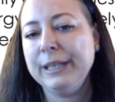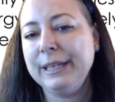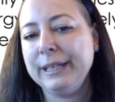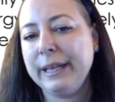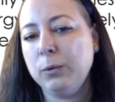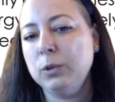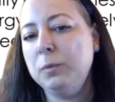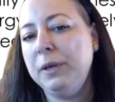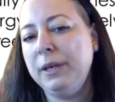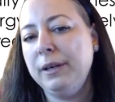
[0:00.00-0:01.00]
then there
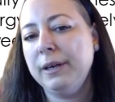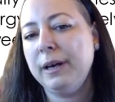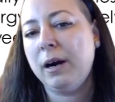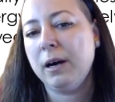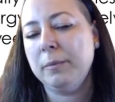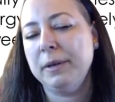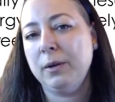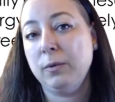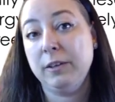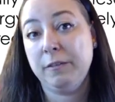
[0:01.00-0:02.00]
would be
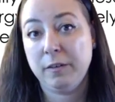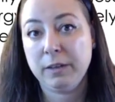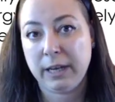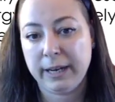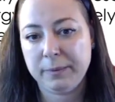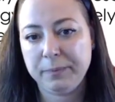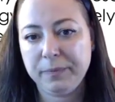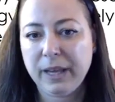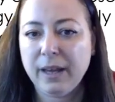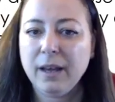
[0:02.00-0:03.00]
harmony with the fifth line.
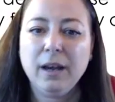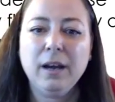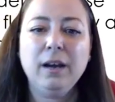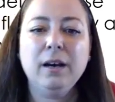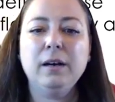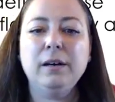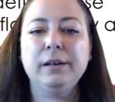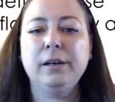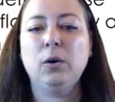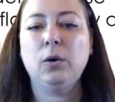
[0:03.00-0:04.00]

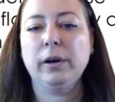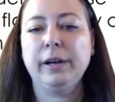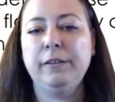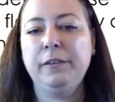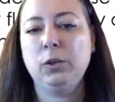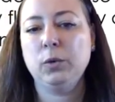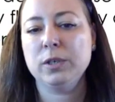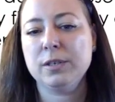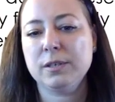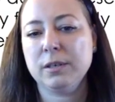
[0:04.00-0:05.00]
Or if it
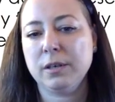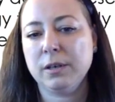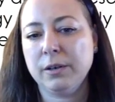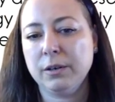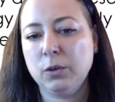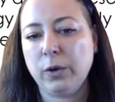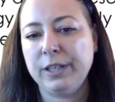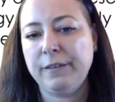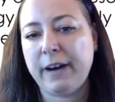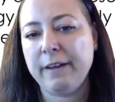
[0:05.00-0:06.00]
was
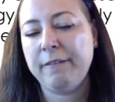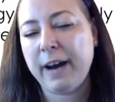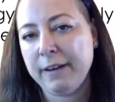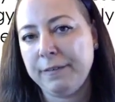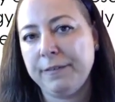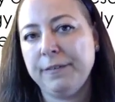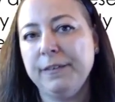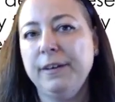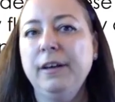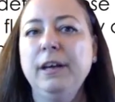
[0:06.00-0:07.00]

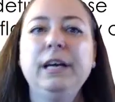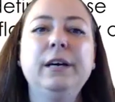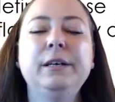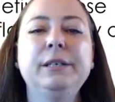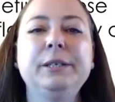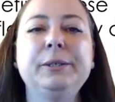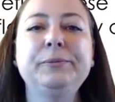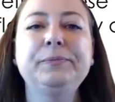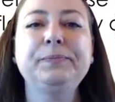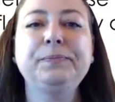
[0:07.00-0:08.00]

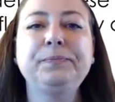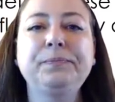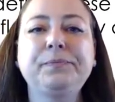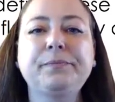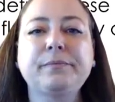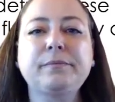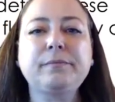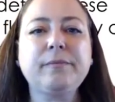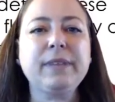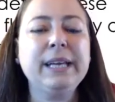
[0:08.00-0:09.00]
25.5,
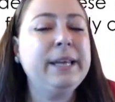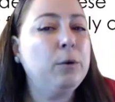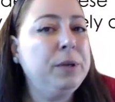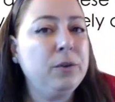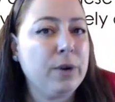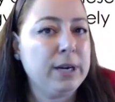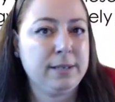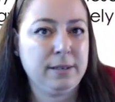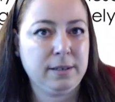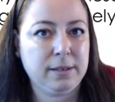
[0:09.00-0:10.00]
they'll be in
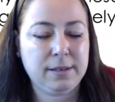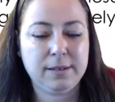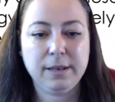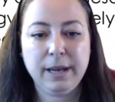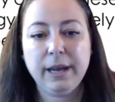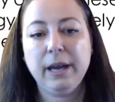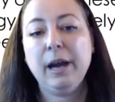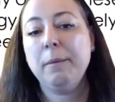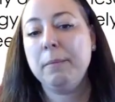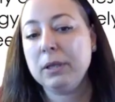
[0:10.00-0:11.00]
resonance.
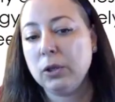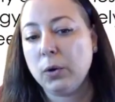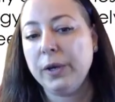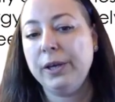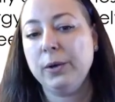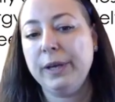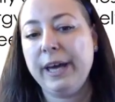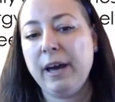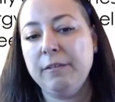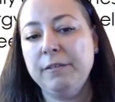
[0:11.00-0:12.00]
But no, here we
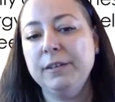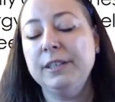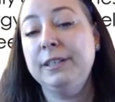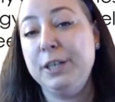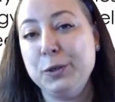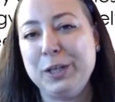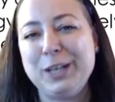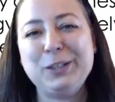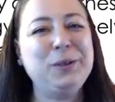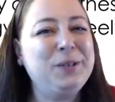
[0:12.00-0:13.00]
have
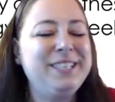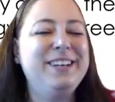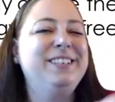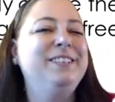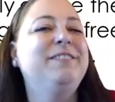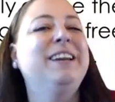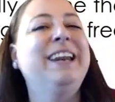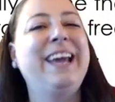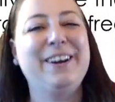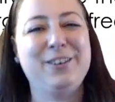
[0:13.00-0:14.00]
dissonance. So you see there are
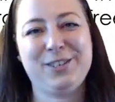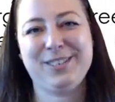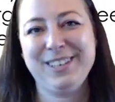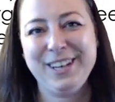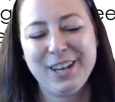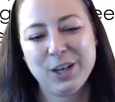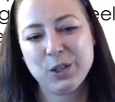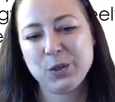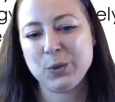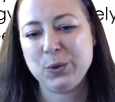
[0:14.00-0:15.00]
different layers
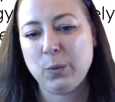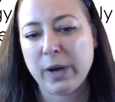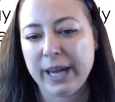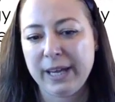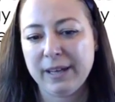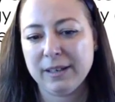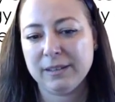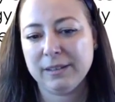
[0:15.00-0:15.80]
to the way